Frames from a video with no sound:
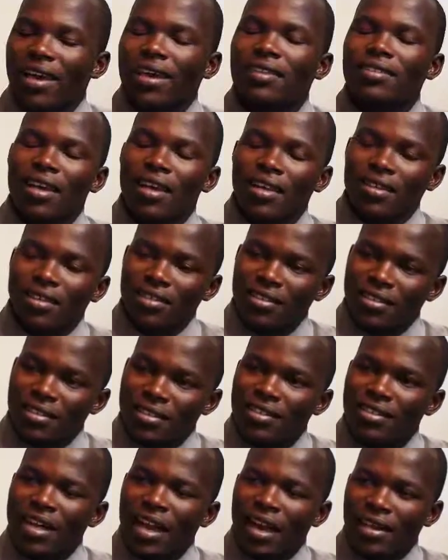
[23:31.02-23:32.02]
Exactly,
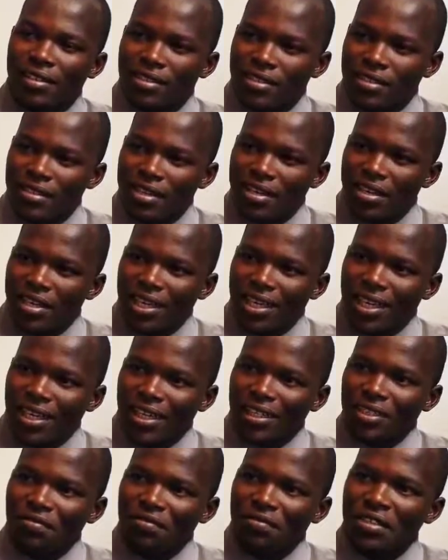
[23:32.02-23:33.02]
it does.
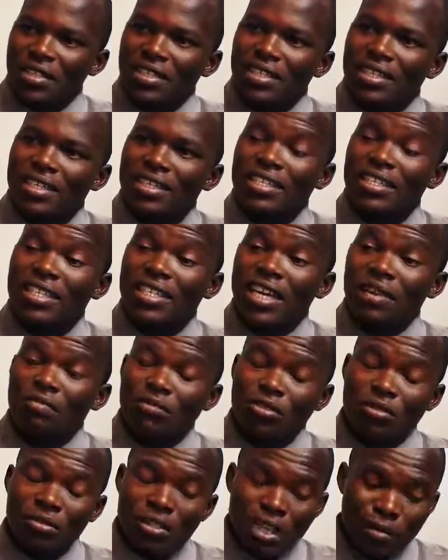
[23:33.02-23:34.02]
In fact, in
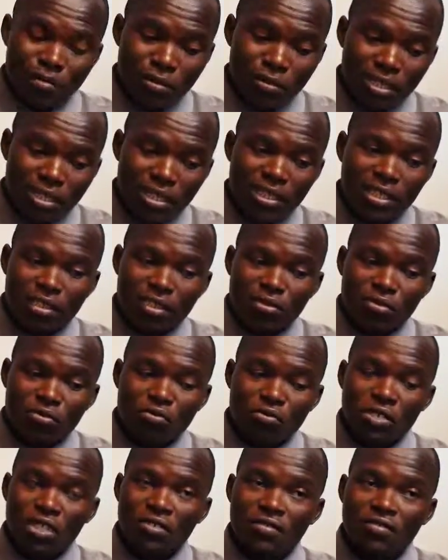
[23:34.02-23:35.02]
type 2 diabetes,
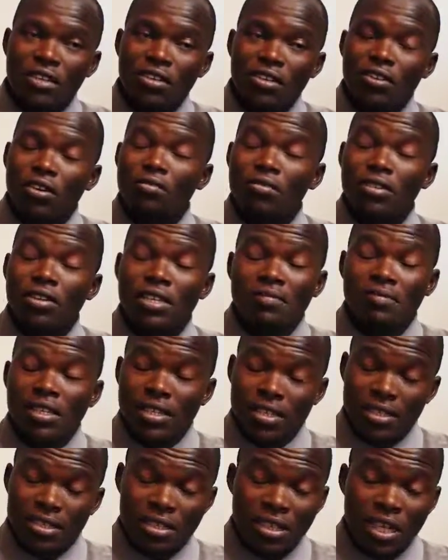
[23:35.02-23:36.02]
we have a common
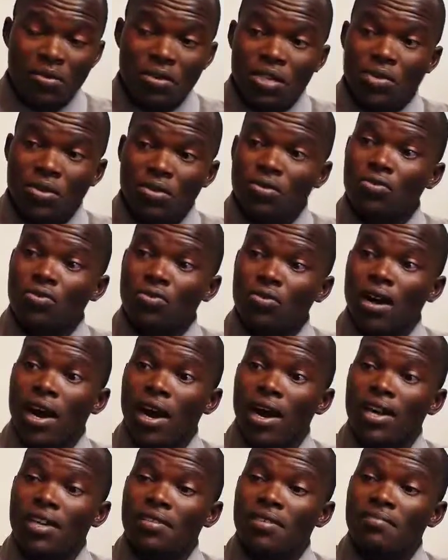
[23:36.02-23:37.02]
emergency that we call
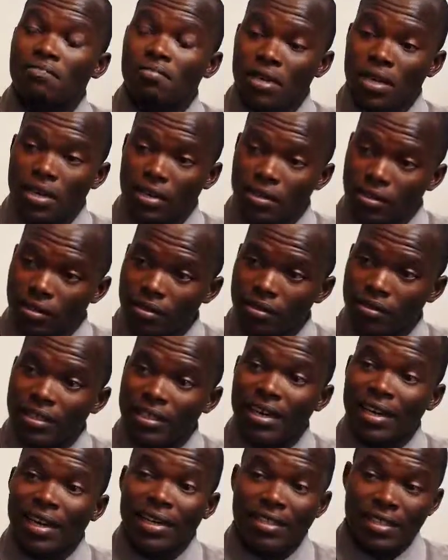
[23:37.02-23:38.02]

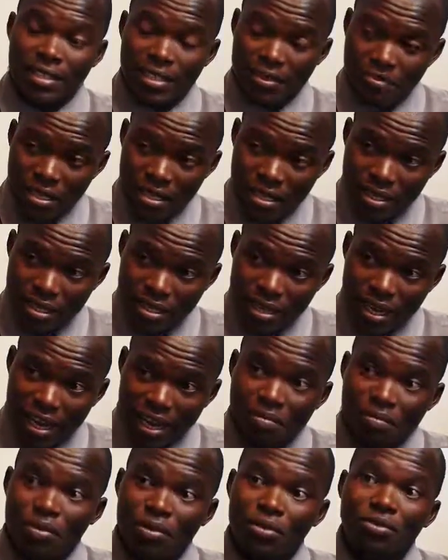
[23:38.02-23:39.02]
hyperglycemic
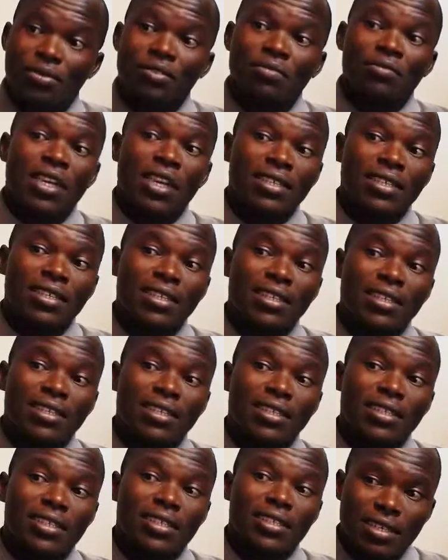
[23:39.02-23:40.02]
hyperosmolar
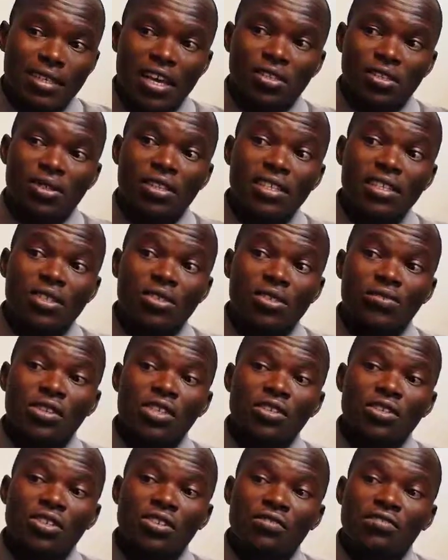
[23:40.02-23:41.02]
state. So this is
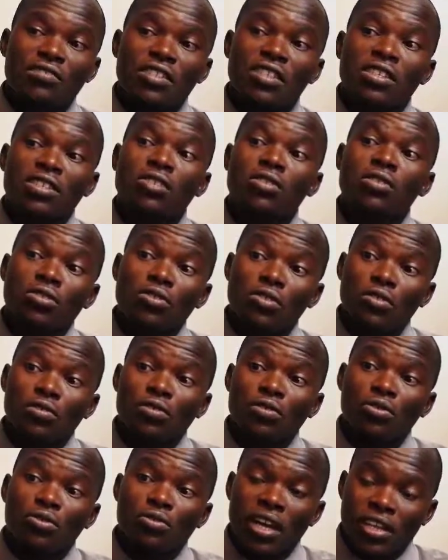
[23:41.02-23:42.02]
when you have a lot
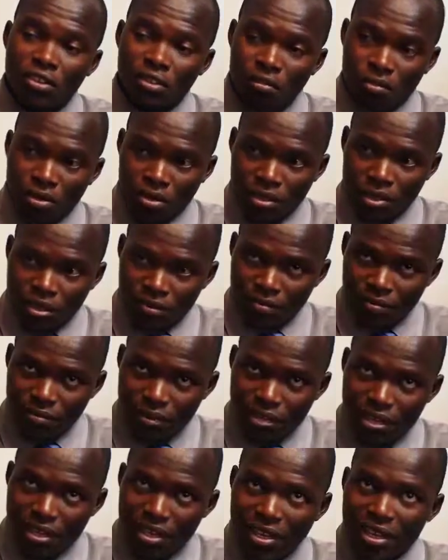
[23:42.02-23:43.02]
of sugar in your body,
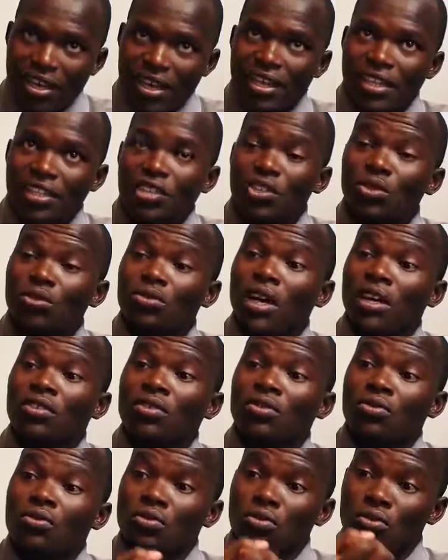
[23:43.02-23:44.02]
and sugar
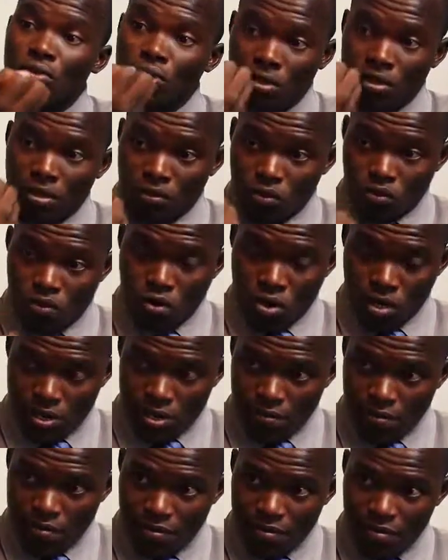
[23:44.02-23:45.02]
draws water.